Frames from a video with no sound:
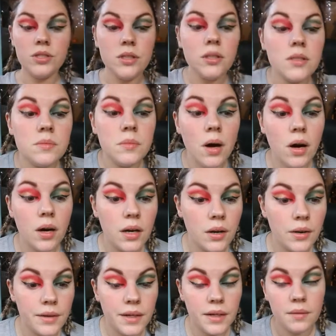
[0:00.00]
just done some
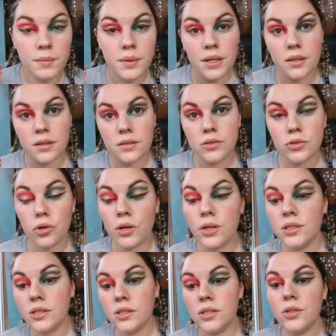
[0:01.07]
eyeliner because
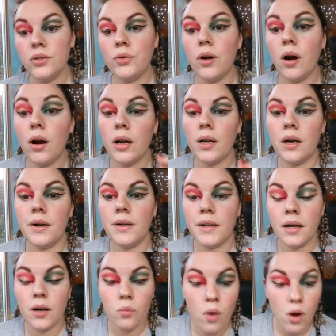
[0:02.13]
trying to do
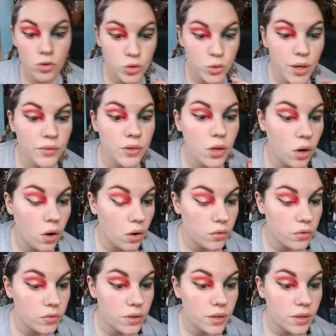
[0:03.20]
eyeliner whilst you have a cough